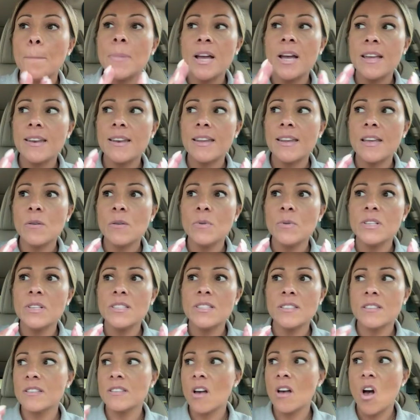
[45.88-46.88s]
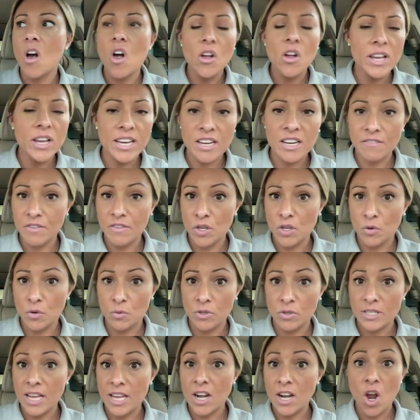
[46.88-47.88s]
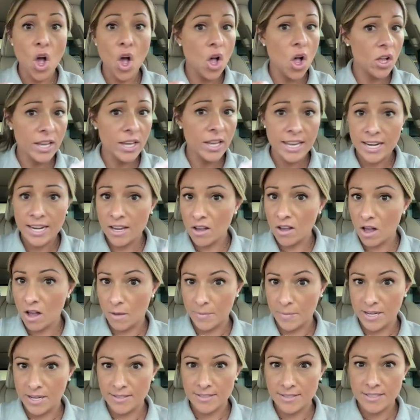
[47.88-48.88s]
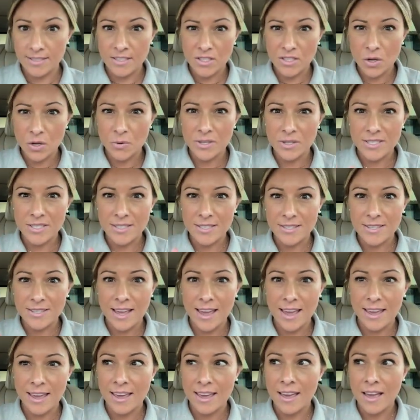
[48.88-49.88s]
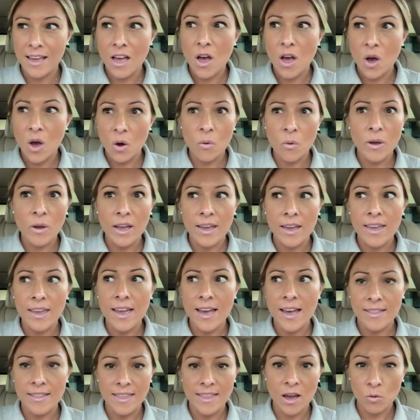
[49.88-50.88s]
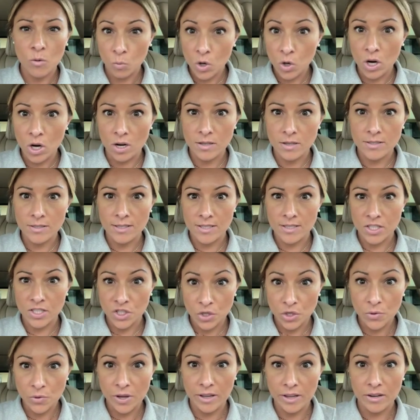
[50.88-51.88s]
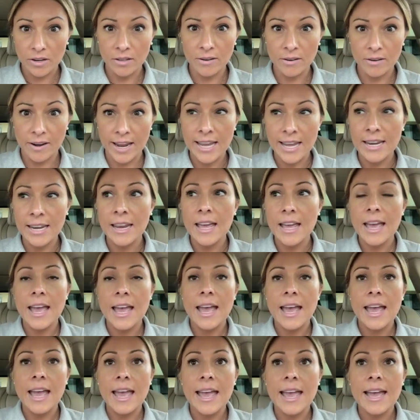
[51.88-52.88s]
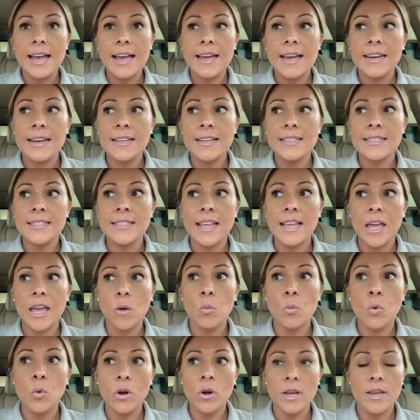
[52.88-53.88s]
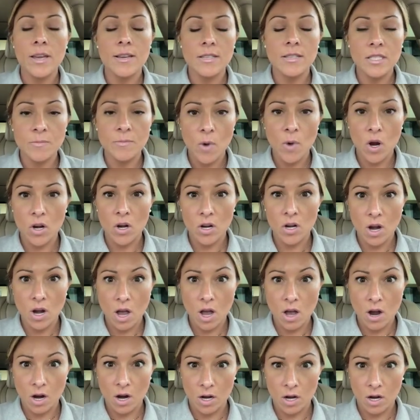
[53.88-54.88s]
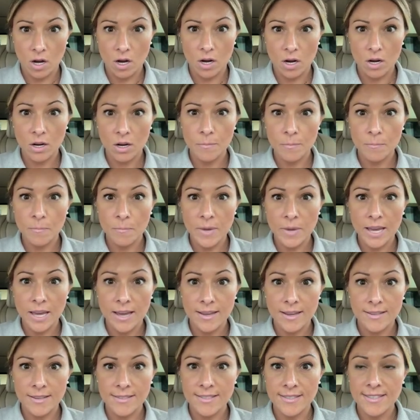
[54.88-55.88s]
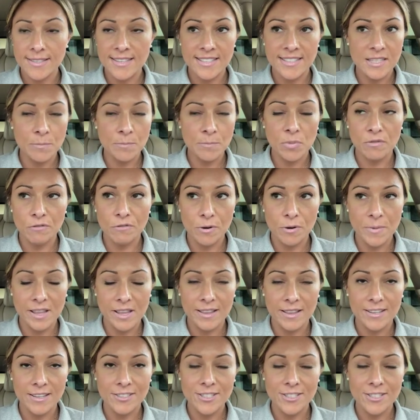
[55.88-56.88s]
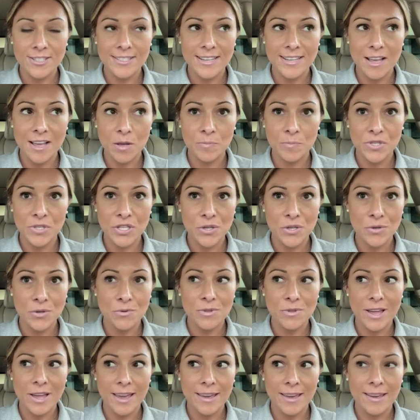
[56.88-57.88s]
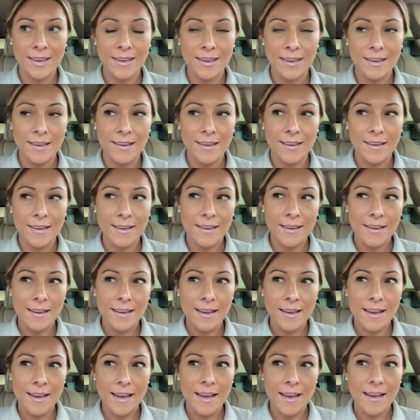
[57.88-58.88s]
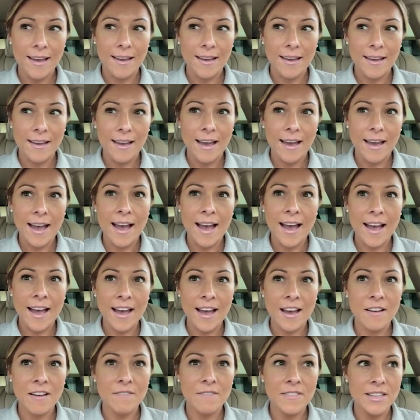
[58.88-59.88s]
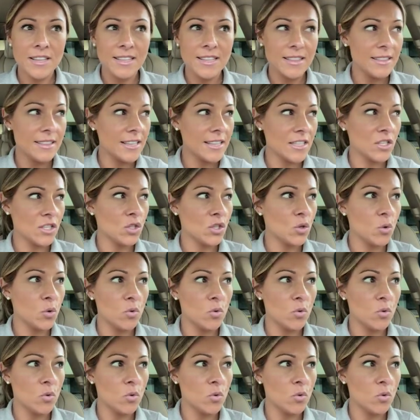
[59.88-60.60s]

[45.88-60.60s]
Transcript: but it was all getting views and all getting comments. And so it's like, okay, yeah, that works. Let's do it, right? And it's like working smarter, not harder, because this simple formula just helps you like have this